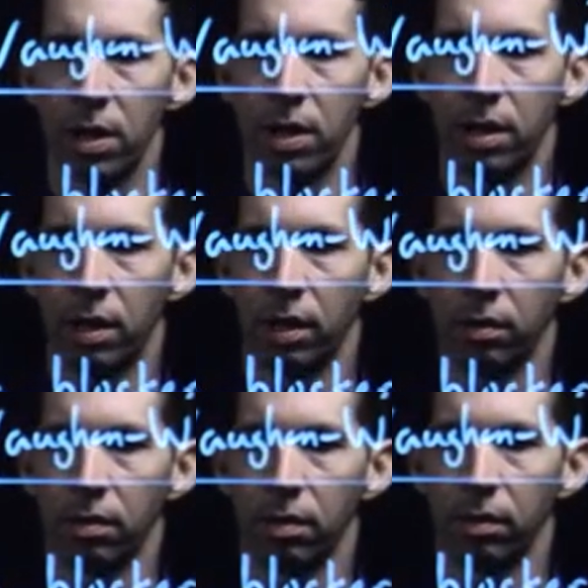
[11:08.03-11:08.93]
on to
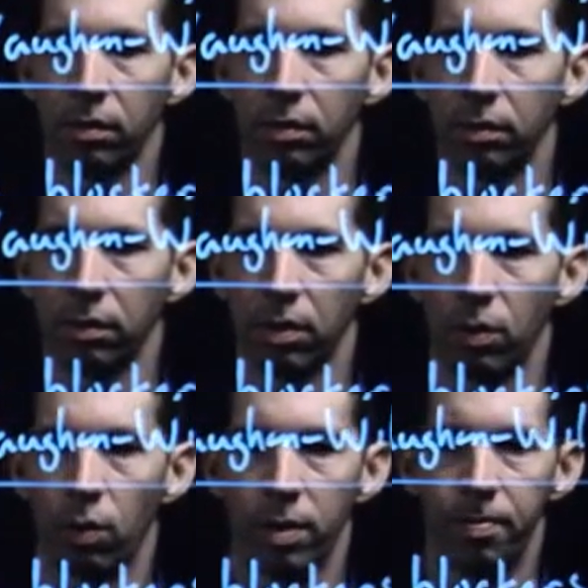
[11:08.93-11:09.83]
the
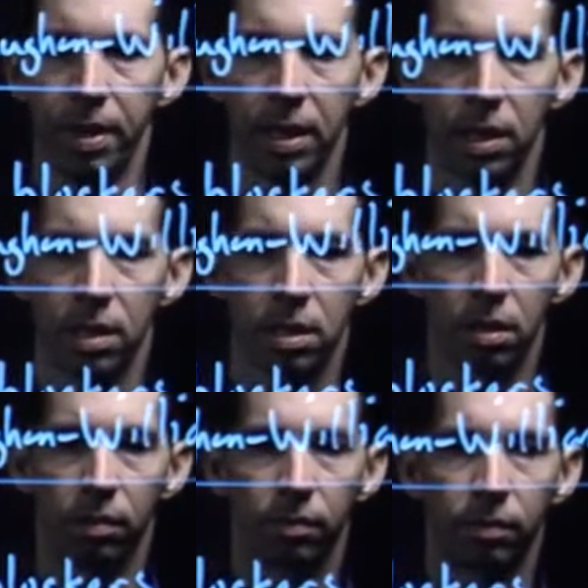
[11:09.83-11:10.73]
1Bs,